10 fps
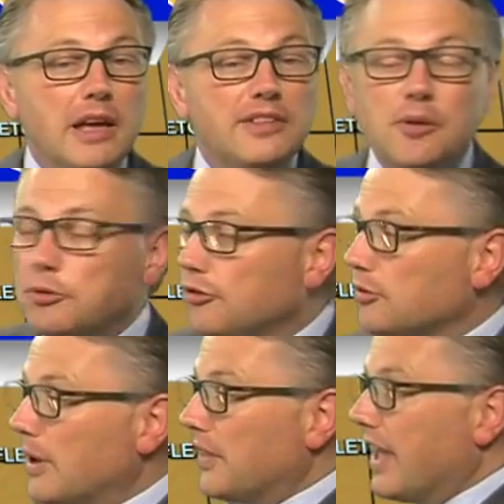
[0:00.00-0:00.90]
Temperatures
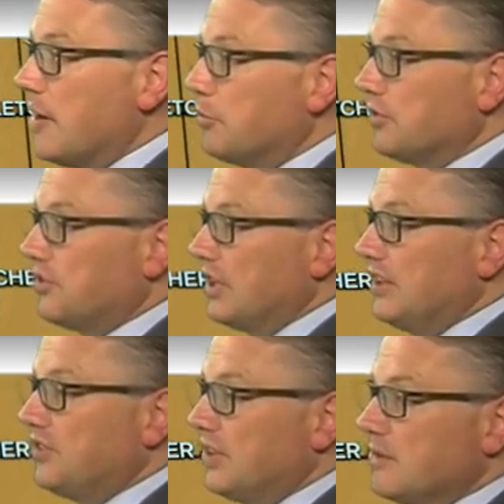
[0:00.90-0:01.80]
around the capital city
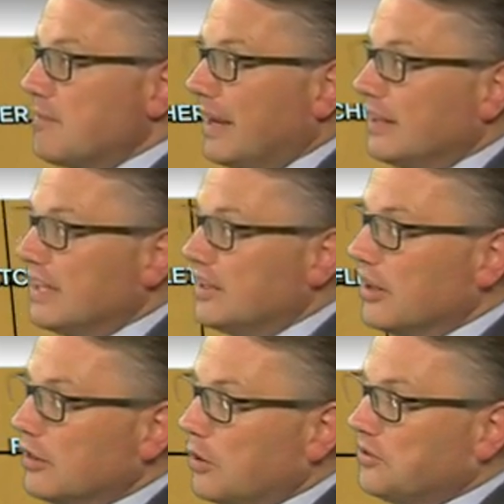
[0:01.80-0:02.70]
sitting mainly in
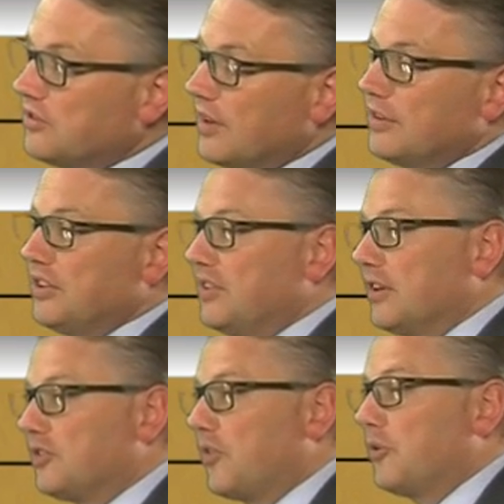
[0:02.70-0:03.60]
the low 70s
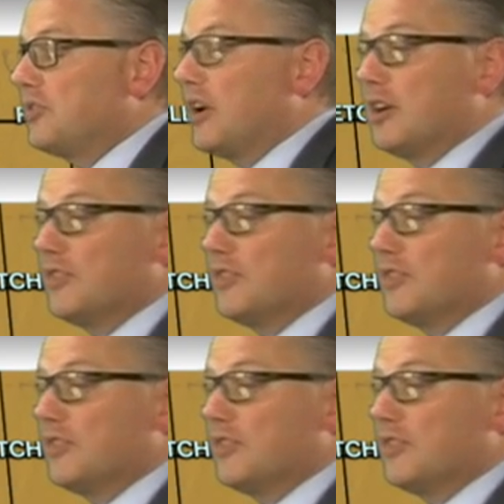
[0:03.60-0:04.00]
down to 30, uh,